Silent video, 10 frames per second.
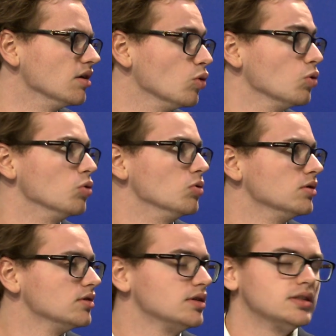Ooh.
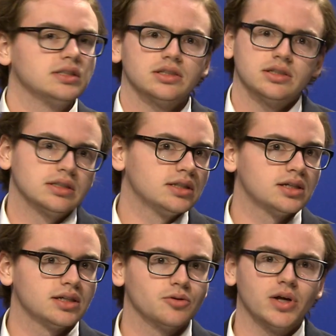
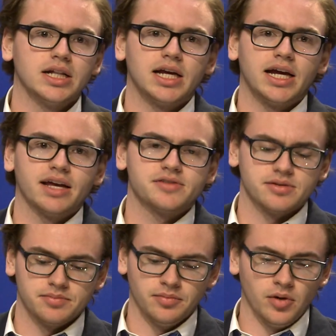Well, I have
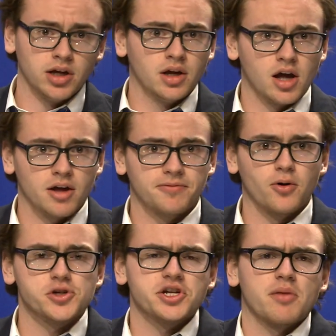some
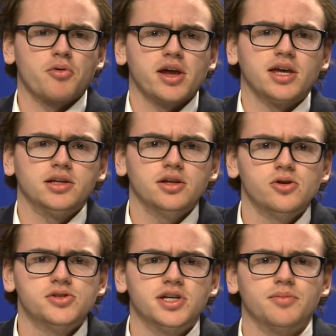unfortunate breaking
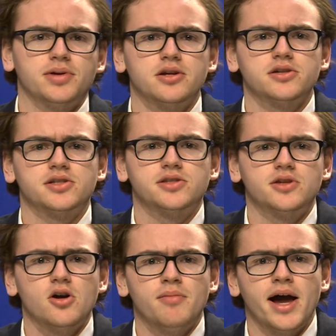news. It appears as
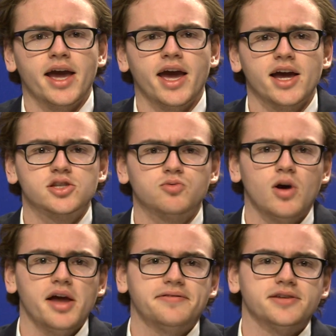though my
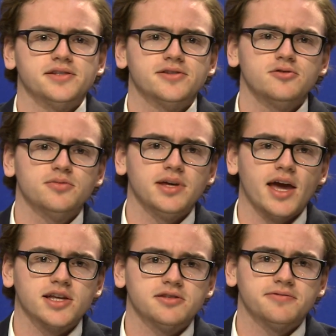ex-wife and soon-to-be
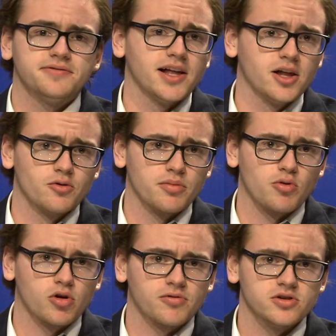ex-fellow
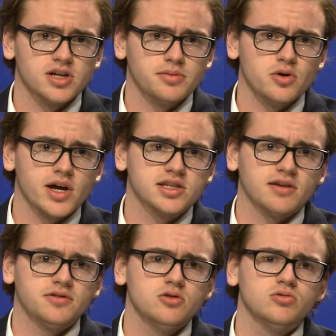reporter for
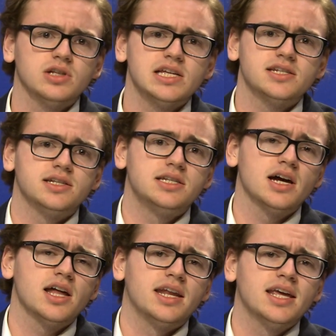WXFU, Linda
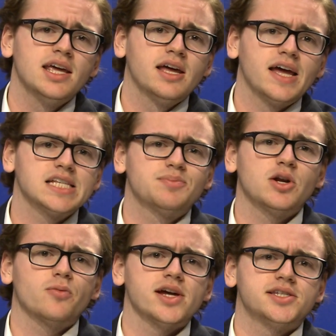Dunn, has been
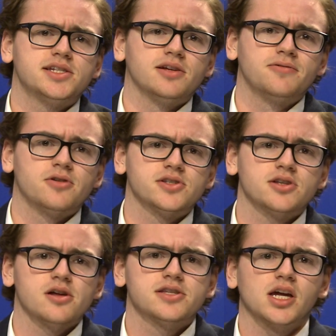arrested for
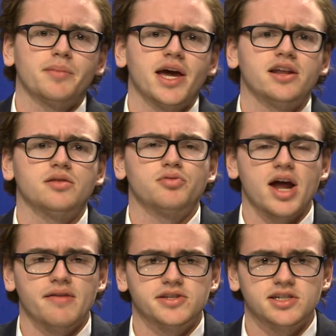assaulting a man in the
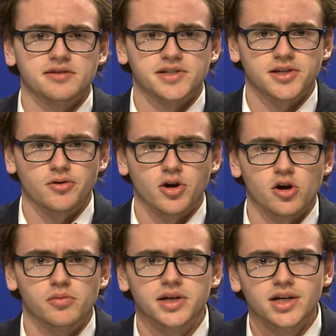privacy of his own
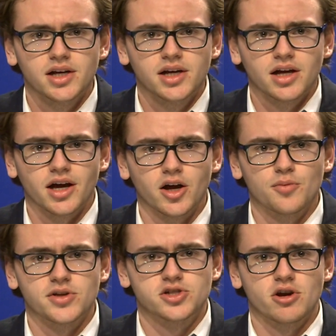home. I hope
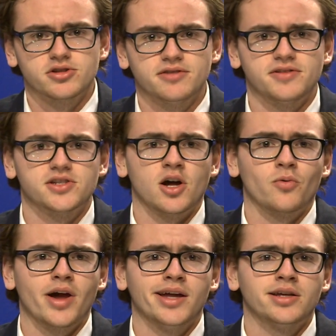that Joseph is all
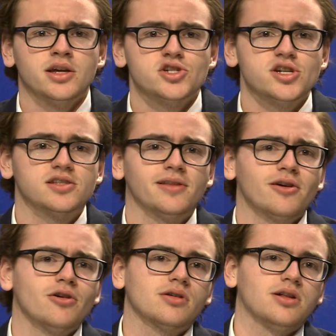right. She has
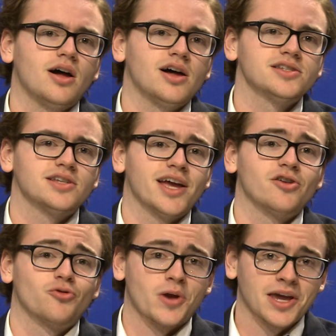literal claws and a
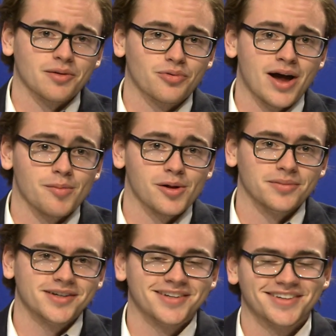drinking problem.
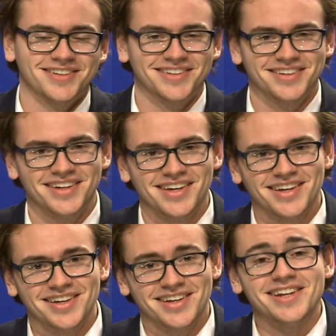
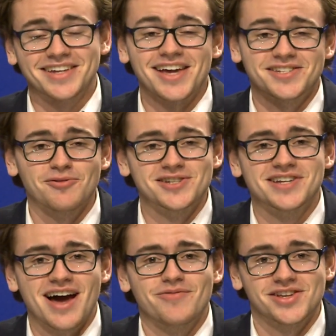In case it wasn't
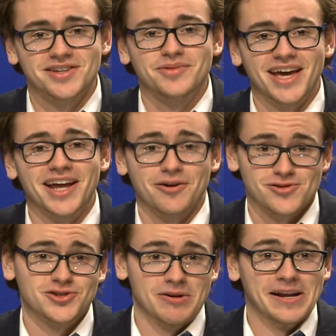obvious, I'm getting a
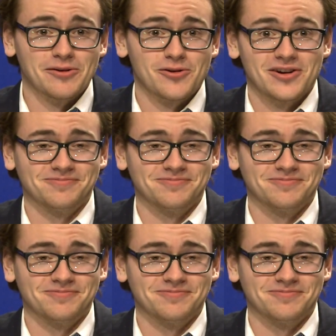restraining order.